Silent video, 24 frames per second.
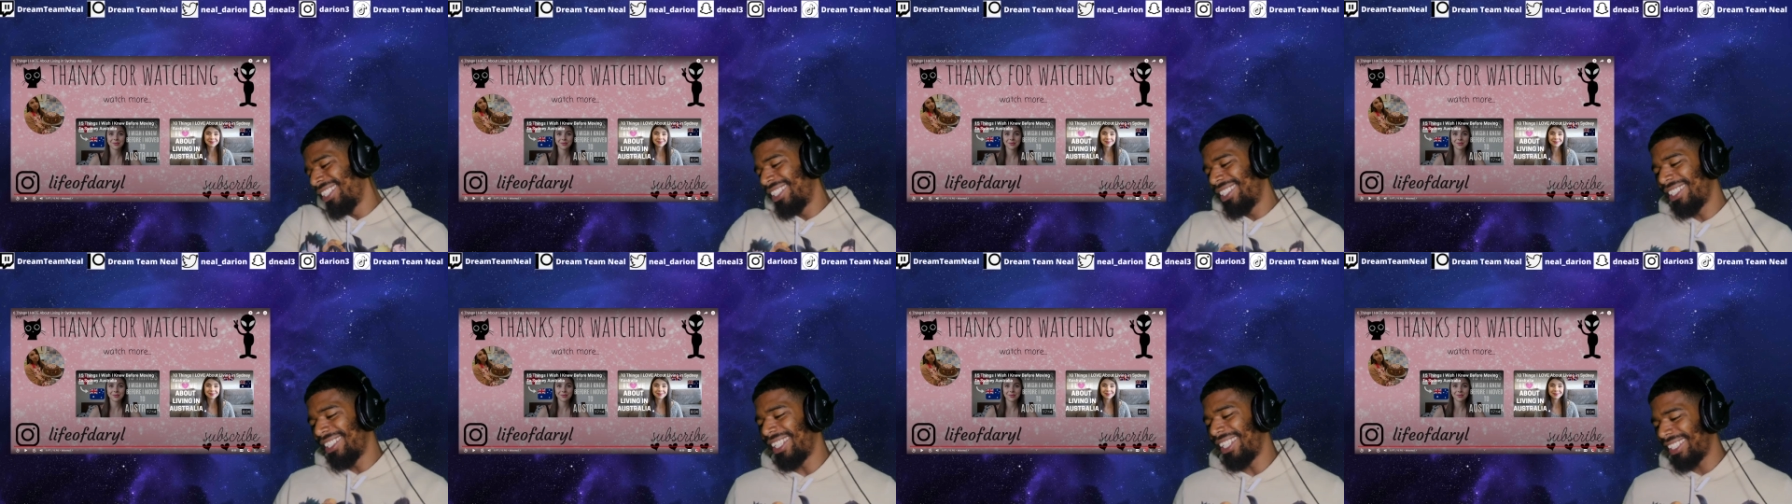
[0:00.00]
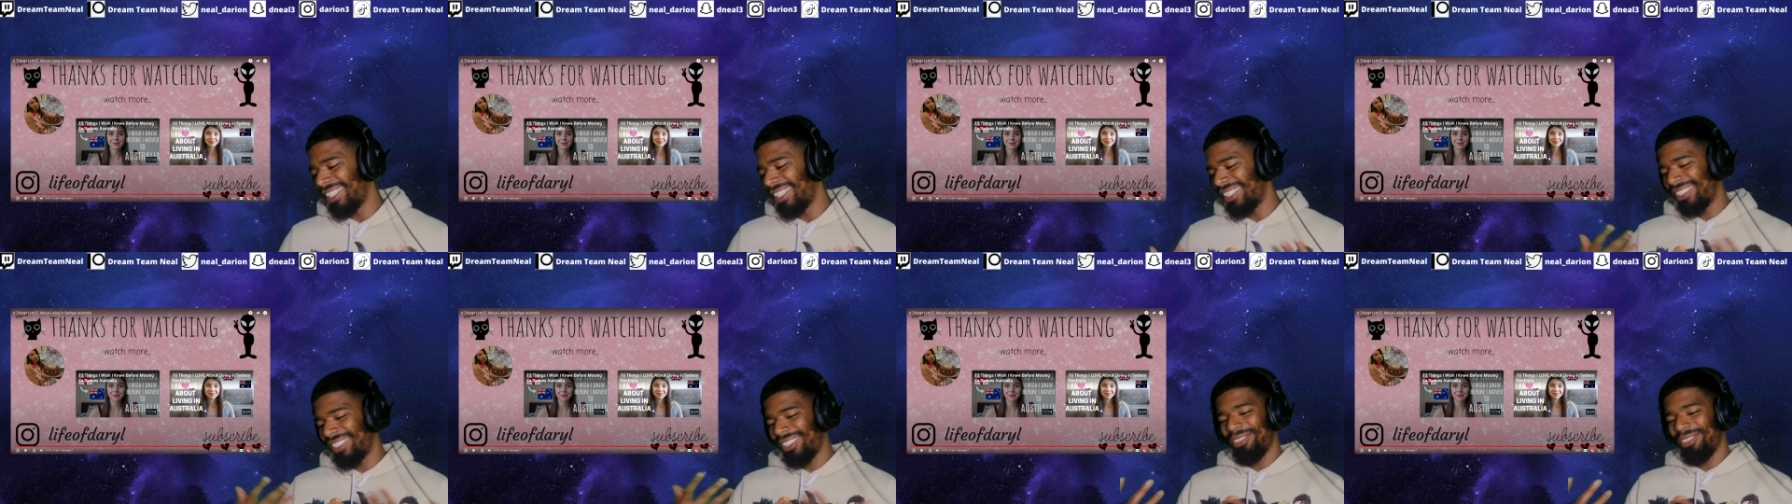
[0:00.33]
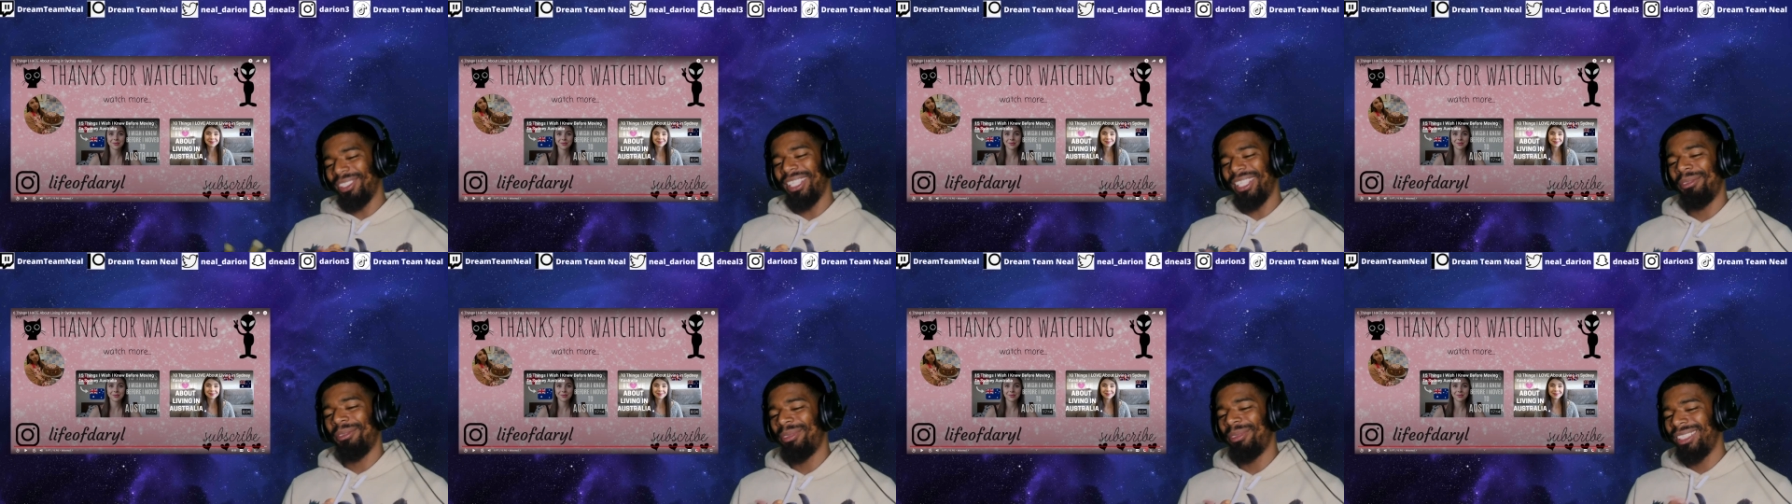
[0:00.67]
I guess you
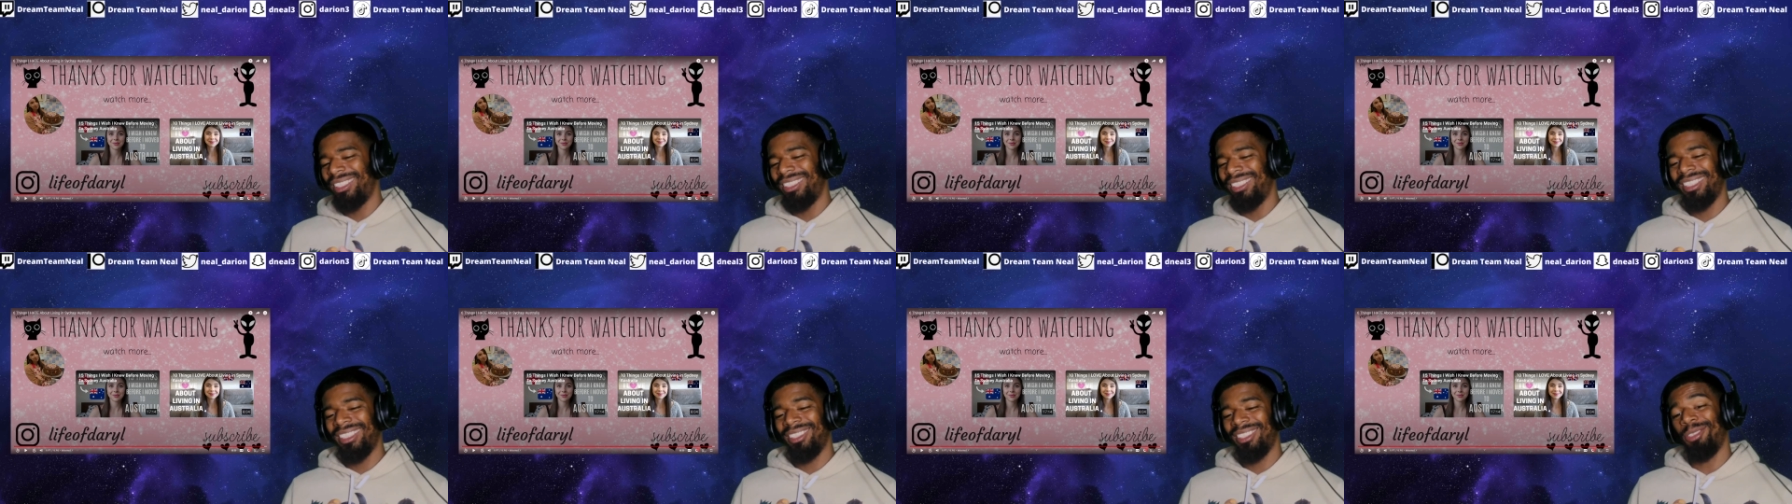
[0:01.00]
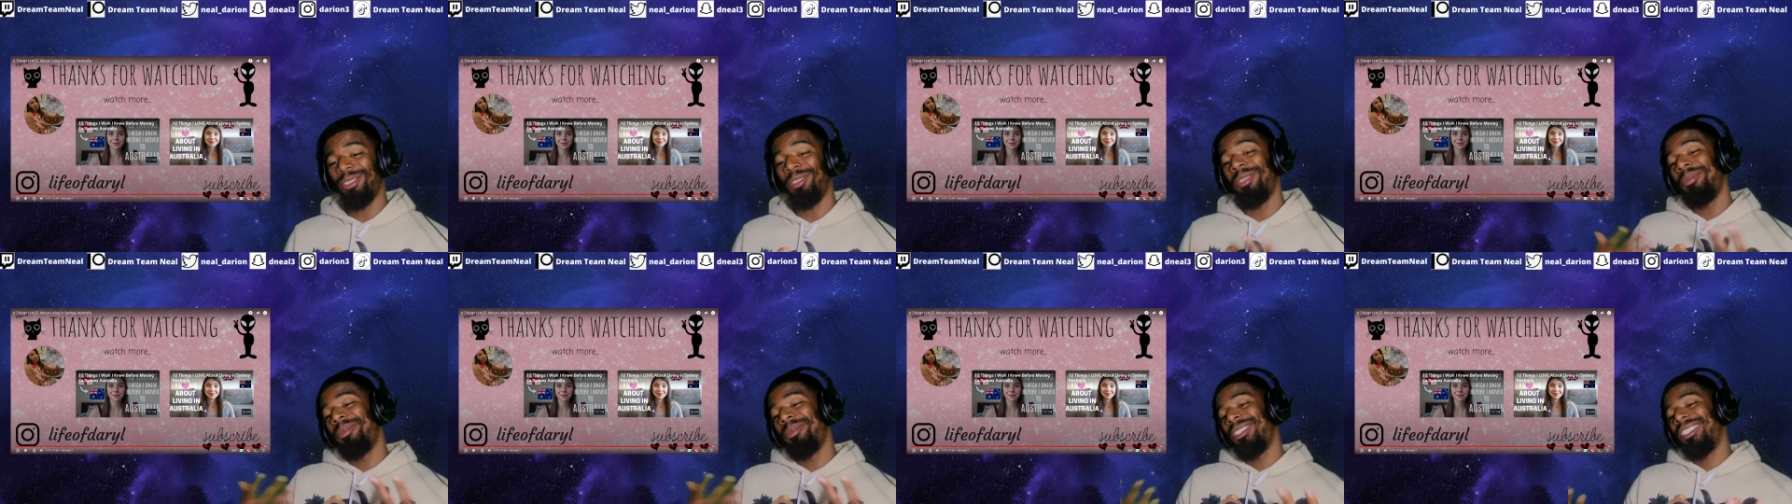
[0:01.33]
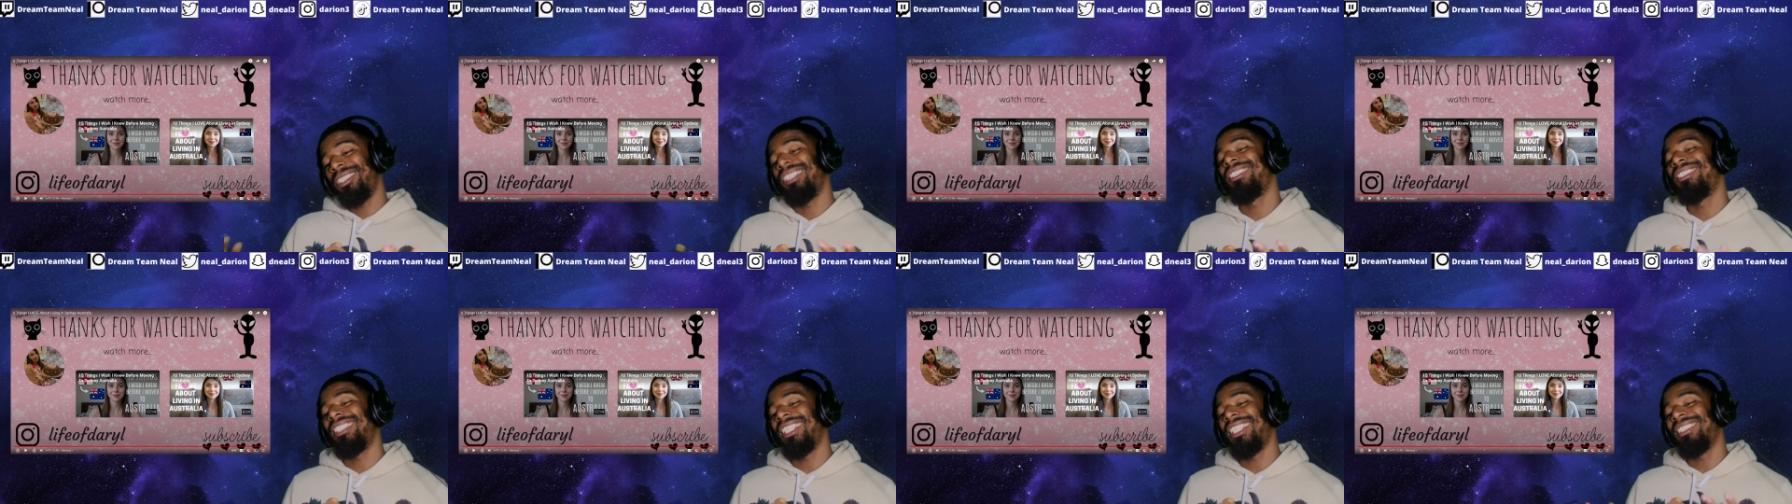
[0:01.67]
can't really disagree
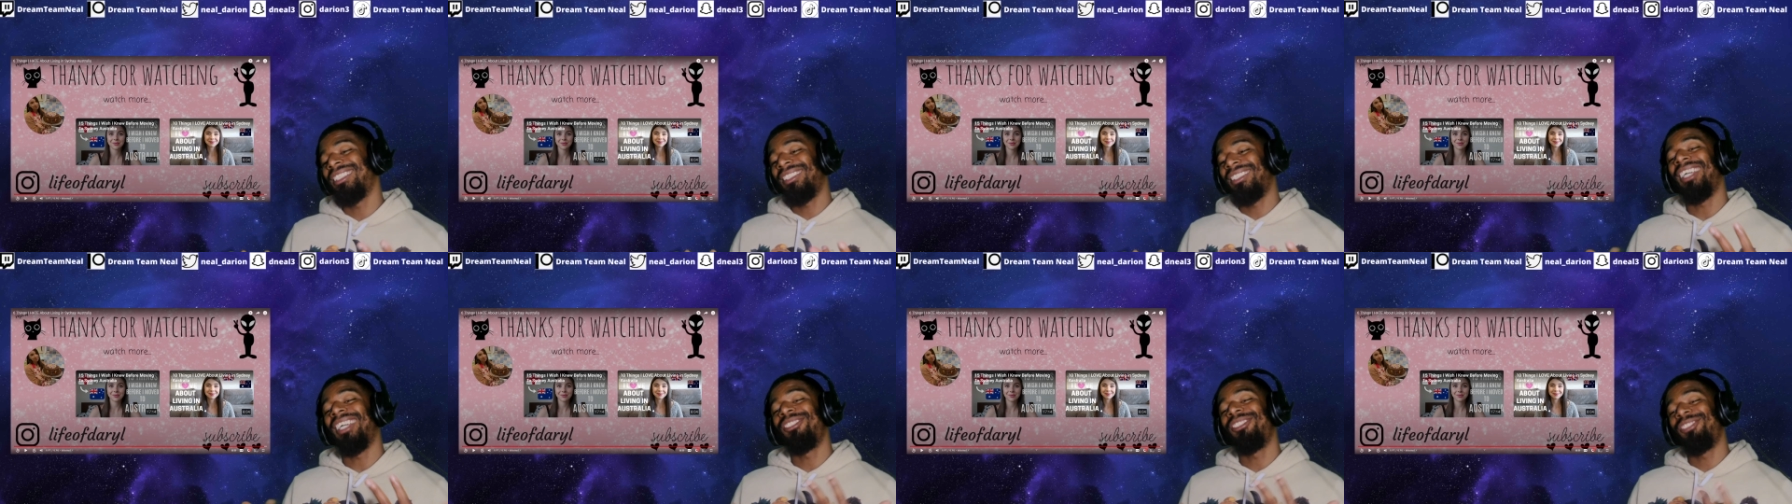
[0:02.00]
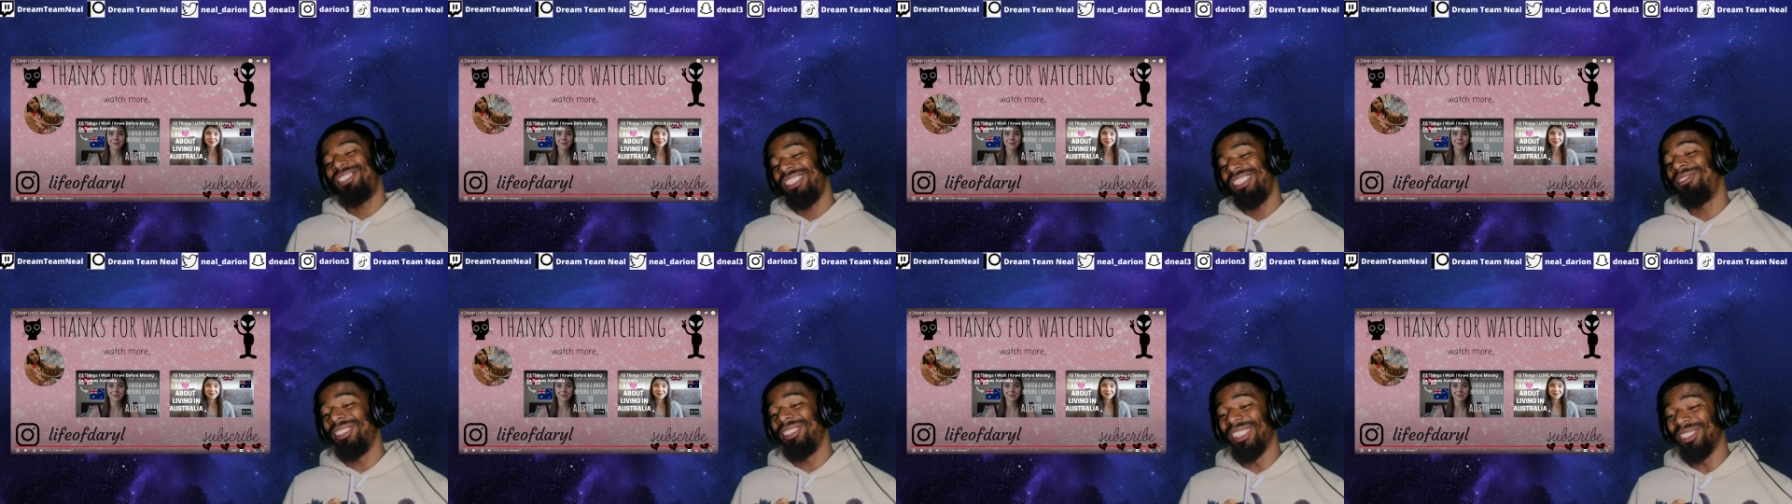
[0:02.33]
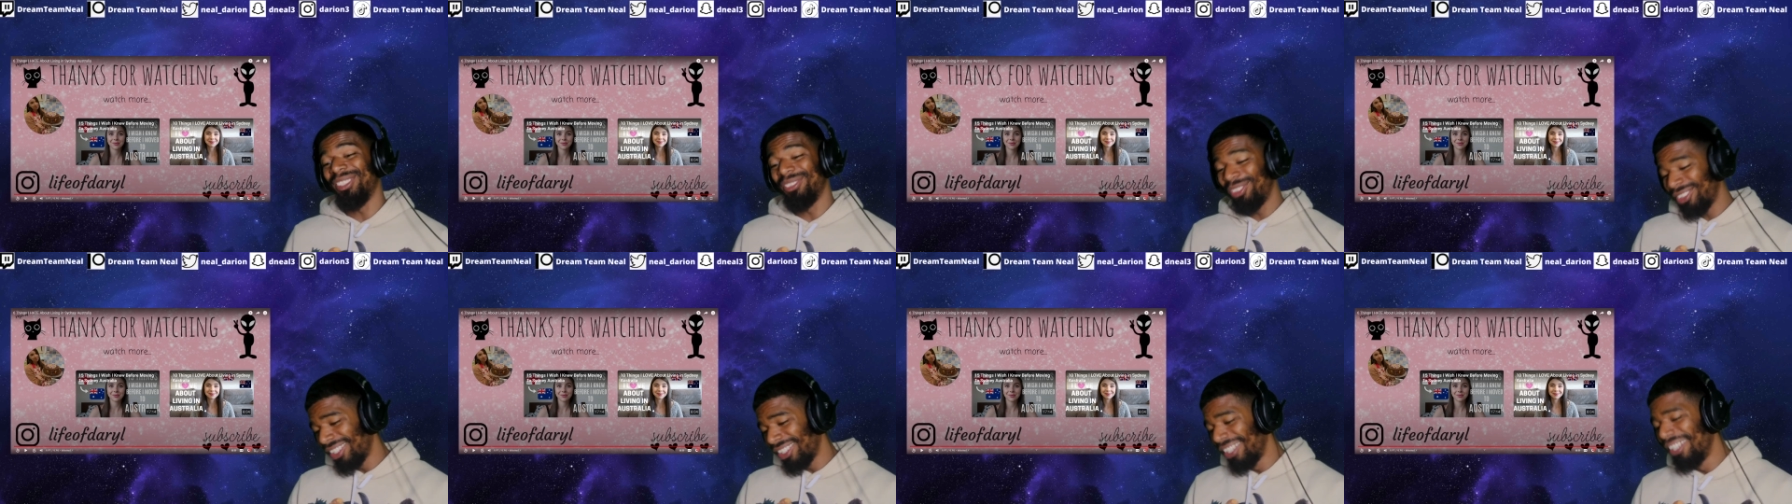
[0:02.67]
because that's how she
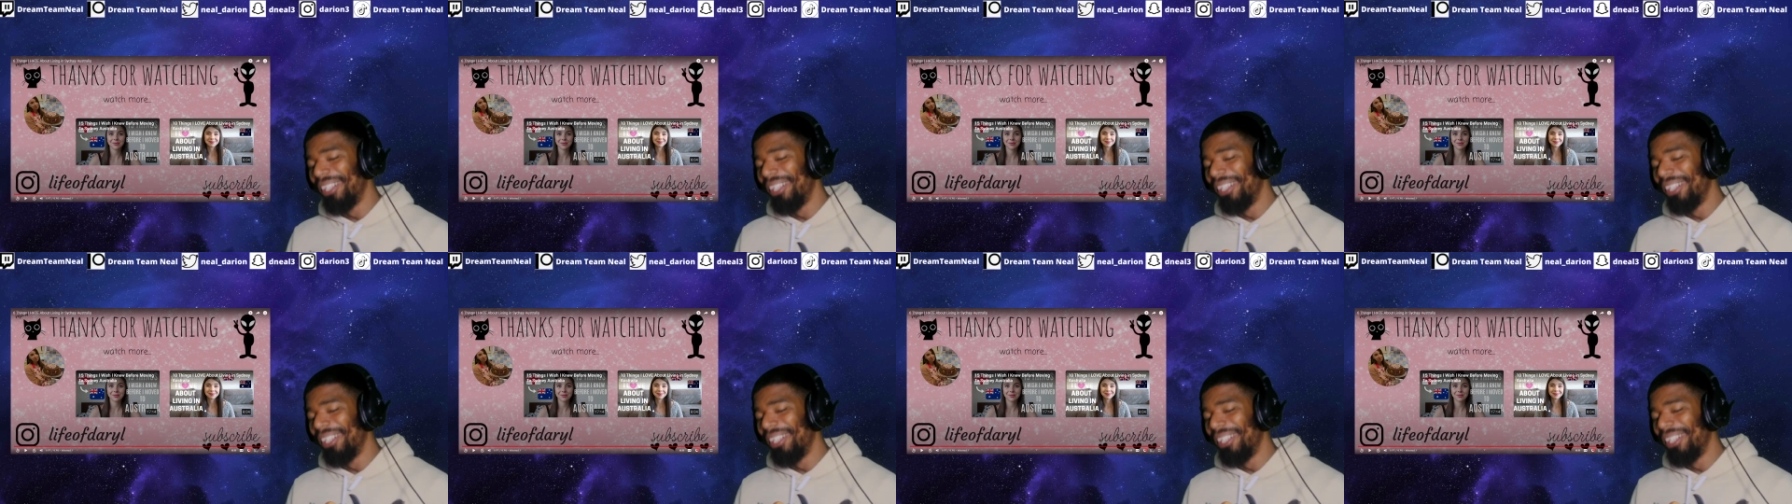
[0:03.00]
feels.